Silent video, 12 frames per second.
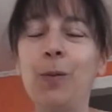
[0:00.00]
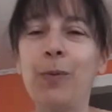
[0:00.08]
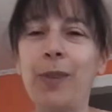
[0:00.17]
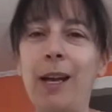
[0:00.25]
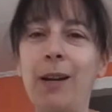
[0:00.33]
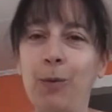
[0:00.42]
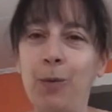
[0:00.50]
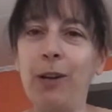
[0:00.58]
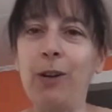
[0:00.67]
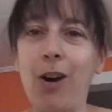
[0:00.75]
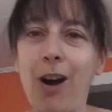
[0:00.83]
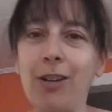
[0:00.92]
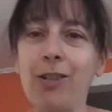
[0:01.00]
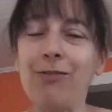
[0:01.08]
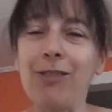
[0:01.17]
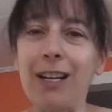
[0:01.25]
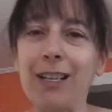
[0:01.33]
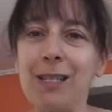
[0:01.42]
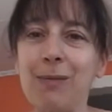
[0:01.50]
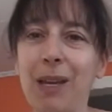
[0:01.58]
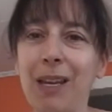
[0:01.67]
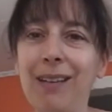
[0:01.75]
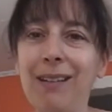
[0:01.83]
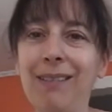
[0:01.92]
that where God directs
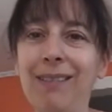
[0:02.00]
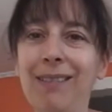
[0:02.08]
me,